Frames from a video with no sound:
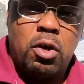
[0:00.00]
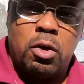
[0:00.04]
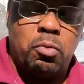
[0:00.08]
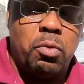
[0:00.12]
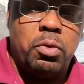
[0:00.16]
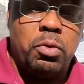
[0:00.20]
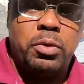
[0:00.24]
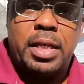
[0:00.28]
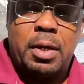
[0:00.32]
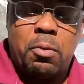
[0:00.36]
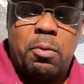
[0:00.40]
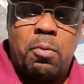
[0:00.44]

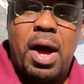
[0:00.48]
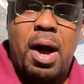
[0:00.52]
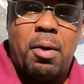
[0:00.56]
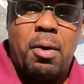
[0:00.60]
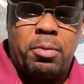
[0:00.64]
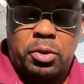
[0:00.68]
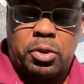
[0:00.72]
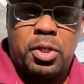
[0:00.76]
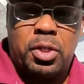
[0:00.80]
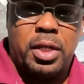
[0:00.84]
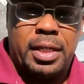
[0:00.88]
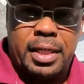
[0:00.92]
because we was like,
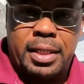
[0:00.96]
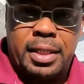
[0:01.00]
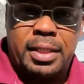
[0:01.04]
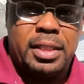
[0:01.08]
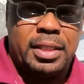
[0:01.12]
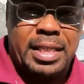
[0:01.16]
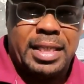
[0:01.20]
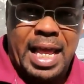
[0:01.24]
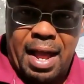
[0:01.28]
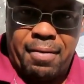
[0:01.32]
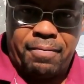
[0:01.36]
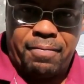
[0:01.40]
wow, it was good. And
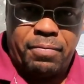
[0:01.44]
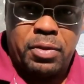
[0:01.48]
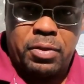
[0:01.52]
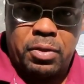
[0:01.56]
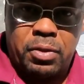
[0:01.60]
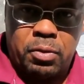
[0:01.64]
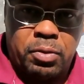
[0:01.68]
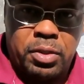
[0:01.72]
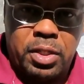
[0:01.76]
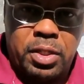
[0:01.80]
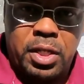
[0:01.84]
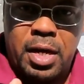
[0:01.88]
this is
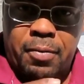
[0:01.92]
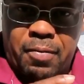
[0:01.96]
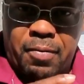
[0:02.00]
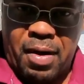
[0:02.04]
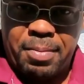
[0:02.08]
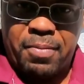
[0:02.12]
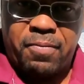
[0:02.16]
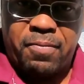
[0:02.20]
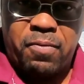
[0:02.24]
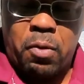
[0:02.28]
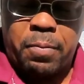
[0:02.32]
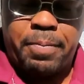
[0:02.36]
after the year,
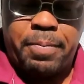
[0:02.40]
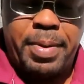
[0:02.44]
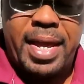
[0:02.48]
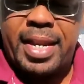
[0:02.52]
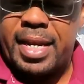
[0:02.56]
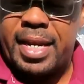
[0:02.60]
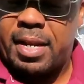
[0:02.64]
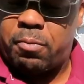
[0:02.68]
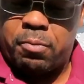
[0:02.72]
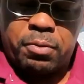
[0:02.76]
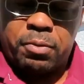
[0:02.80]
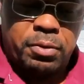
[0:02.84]
right before we
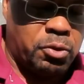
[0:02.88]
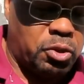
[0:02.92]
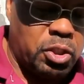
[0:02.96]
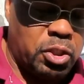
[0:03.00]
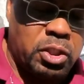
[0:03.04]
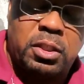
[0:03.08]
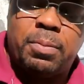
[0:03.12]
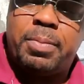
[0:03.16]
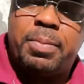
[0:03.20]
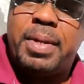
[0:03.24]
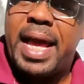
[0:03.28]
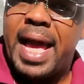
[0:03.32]
painted it,
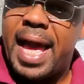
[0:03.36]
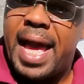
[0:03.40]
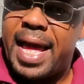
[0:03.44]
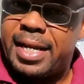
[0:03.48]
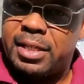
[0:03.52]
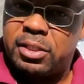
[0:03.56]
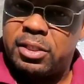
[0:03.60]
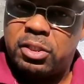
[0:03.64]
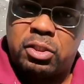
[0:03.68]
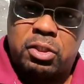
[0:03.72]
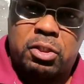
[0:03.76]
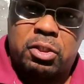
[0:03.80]
just to be
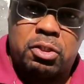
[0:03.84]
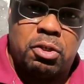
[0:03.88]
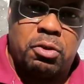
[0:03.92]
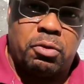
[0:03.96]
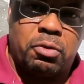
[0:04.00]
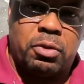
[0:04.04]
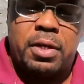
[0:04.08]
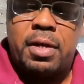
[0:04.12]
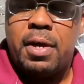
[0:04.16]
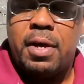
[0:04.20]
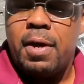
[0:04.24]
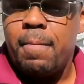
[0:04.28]
added
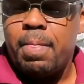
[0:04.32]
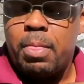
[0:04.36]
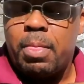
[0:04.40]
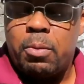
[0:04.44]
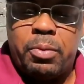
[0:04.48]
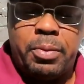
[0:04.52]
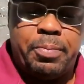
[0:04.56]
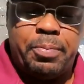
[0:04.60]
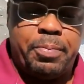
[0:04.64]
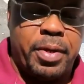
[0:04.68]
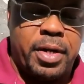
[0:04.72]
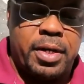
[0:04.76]
securely.
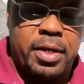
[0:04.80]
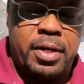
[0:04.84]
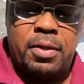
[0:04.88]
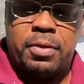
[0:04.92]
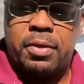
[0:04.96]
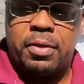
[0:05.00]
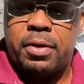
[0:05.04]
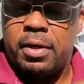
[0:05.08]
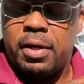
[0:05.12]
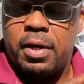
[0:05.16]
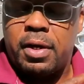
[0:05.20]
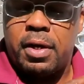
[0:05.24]
We put
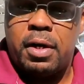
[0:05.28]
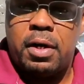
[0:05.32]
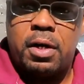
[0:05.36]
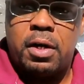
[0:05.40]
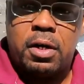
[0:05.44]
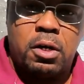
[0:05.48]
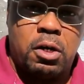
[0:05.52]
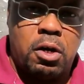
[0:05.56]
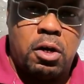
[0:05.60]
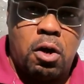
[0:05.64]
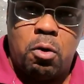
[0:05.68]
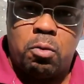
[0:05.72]

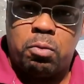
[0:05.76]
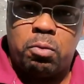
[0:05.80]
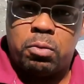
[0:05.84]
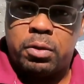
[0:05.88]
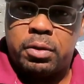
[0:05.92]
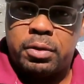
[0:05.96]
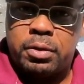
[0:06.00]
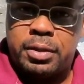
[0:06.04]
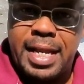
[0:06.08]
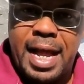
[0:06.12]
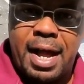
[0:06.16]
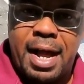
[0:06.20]
another coat
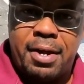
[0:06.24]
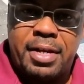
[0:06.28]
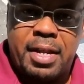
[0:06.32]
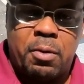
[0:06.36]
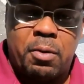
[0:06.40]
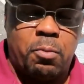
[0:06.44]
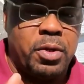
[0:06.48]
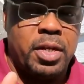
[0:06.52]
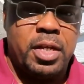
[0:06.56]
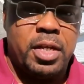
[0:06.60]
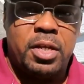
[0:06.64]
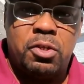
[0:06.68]
down
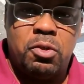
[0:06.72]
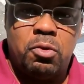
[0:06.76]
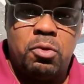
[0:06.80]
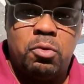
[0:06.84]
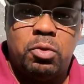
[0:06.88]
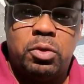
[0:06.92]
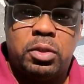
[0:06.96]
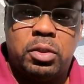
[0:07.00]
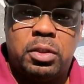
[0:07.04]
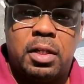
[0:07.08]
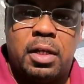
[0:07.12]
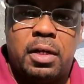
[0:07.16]
there. We didn't
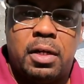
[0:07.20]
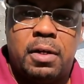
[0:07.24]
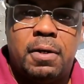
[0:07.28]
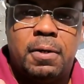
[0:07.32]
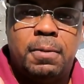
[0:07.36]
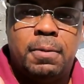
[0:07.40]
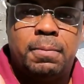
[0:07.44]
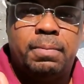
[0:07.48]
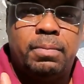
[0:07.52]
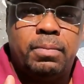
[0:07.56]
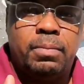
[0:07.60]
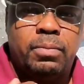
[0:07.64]
use
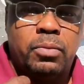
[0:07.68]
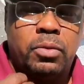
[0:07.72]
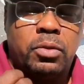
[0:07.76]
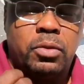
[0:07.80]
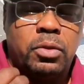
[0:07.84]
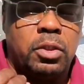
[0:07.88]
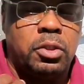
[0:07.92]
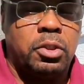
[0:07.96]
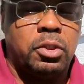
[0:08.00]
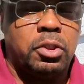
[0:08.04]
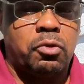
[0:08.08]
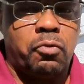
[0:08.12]
the
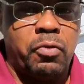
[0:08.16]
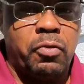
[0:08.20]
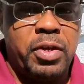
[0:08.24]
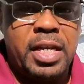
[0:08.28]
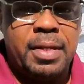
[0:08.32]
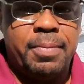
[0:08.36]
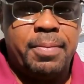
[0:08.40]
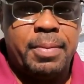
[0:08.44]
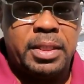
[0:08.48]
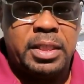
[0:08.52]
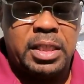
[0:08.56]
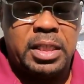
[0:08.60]

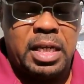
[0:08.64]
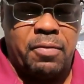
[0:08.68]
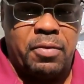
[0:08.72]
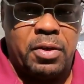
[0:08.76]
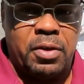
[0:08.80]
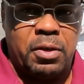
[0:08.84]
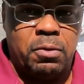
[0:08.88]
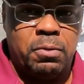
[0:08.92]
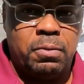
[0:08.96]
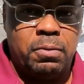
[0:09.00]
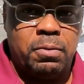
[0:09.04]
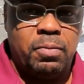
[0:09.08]
screening
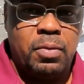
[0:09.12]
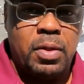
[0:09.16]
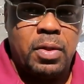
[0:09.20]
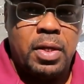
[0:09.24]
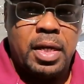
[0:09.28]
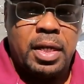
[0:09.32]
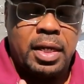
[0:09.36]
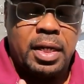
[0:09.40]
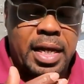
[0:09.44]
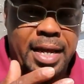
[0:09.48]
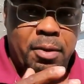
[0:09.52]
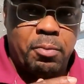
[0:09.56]
material
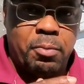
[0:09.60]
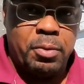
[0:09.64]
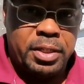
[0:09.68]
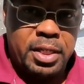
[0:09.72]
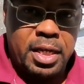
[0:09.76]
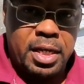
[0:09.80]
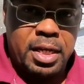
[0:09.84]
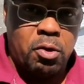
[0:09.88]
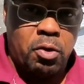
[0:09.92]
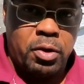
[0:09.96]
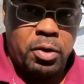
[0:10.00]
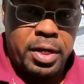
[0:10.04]
like
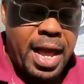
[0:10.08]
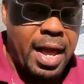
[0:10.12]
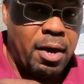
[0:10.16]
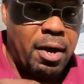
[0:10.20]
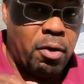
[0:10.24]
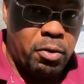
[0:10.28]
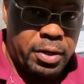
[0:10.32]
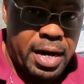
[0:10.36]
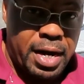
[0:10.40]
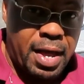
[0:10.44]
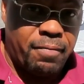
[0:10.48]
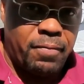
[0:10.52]
we did on
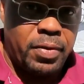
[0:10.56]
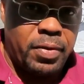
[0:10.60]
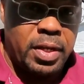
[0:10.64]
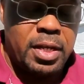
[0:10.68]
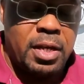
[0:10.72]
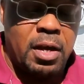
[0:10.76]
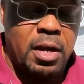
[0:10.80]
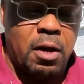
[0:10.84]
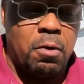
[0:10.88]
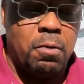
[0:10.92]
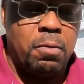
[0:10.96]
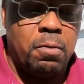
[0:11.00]
that
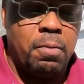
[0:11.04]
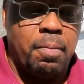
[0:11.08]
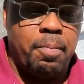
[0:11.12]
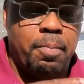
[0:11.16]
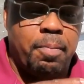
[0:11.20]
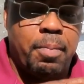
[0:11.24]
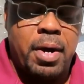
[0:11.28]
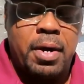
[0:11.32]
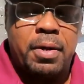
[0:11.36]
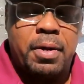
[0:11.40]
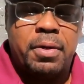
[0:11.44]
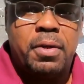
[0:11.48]
video,
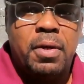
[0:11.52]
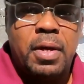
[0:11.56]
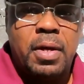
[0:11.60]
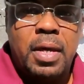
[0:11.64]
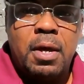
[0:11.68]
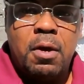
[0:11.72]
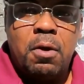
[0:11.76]
but